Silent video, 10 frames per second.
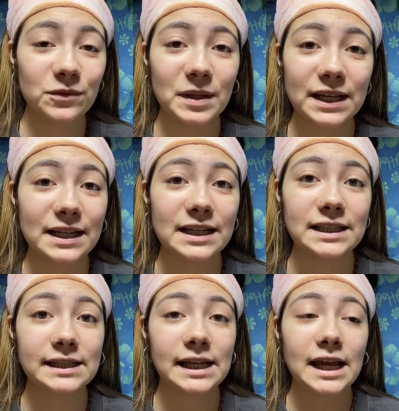because
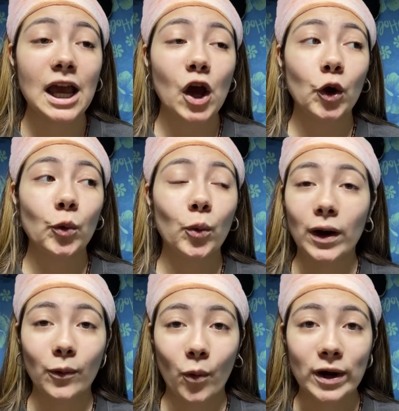we're
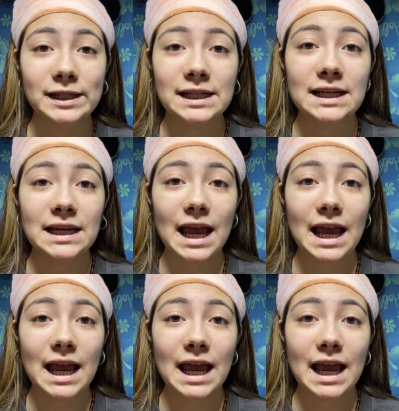in quarantine